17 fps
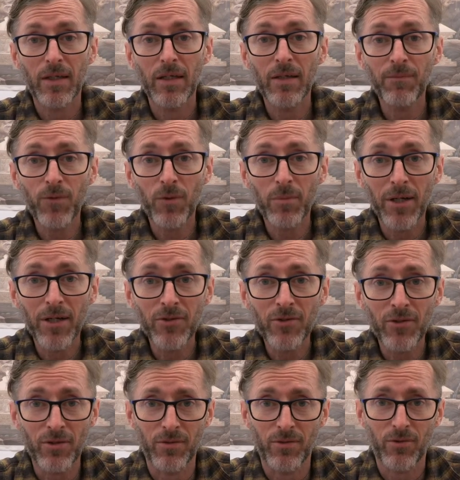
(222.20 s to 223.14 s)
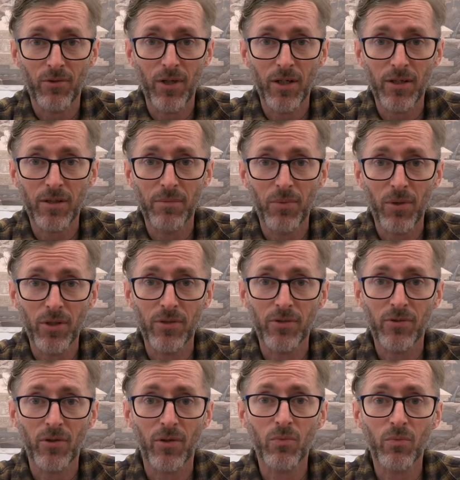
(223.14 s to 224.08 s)
inflammation throughout the body.
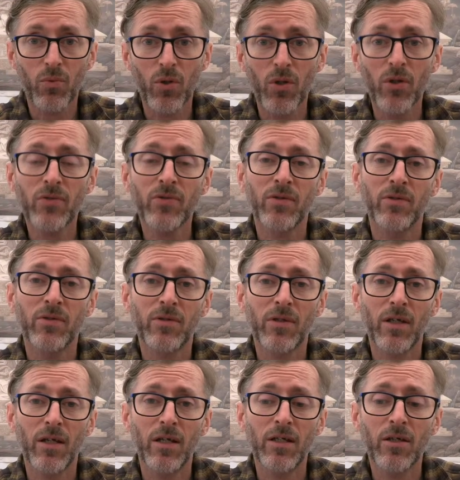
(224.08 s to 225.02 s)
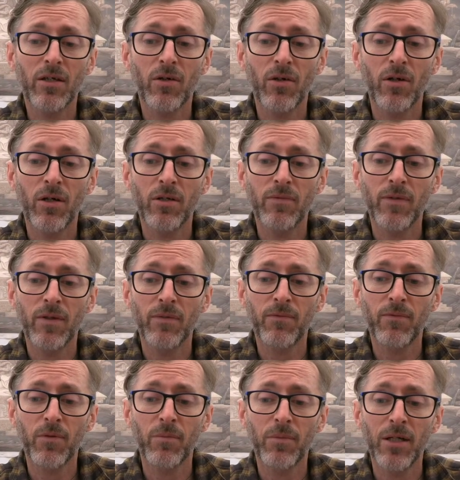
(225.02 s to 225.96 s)
So it worsens any kind of
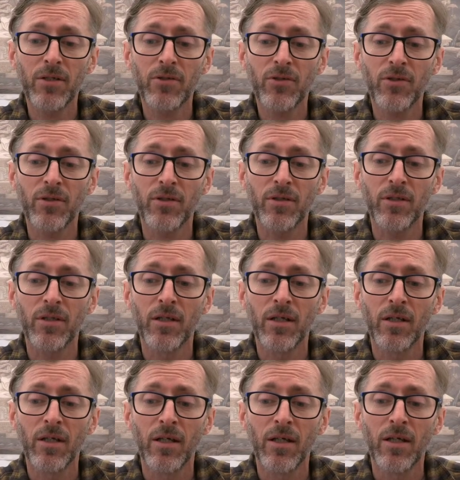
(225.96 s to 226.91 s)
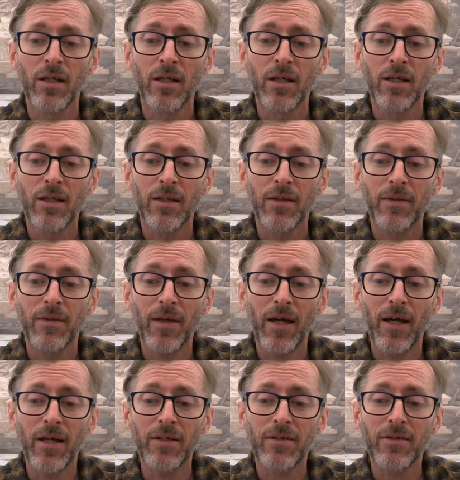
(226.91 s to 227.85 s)
inflammation
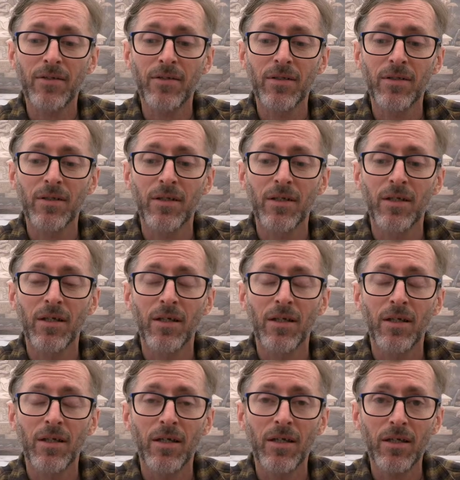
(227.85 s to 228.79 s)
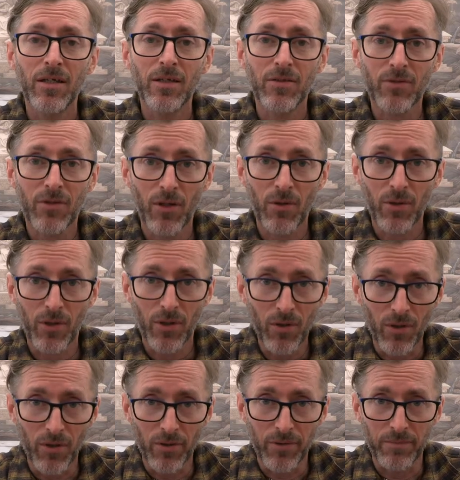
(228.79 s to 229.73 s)
that is going
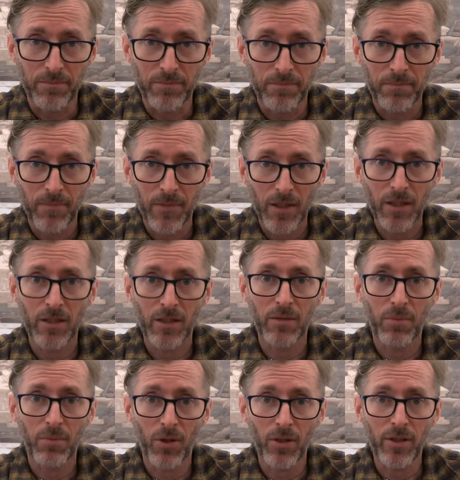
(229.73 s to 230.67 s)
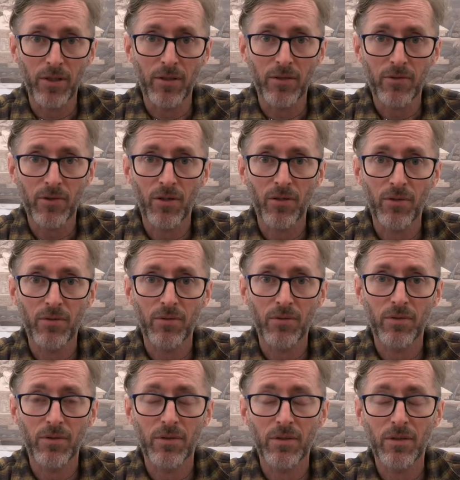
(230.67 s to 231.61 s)
on in the body. So
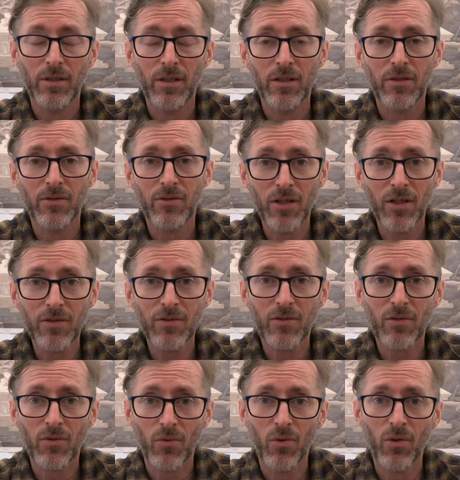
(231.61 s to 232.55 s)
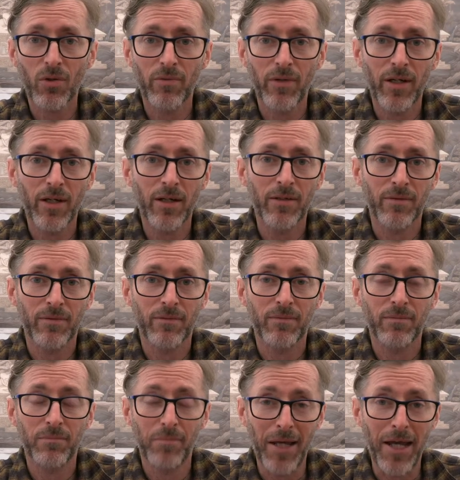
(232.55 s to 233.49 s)
it's just all around
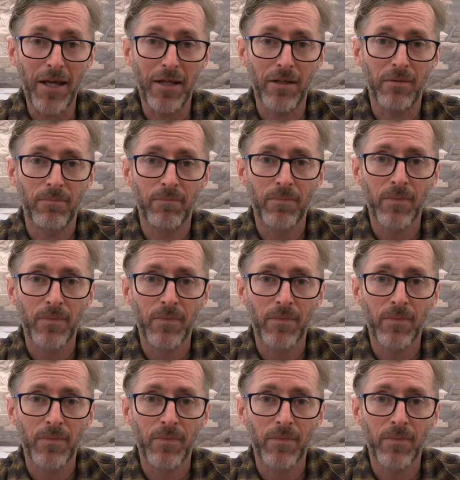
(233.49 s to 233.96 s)
bad.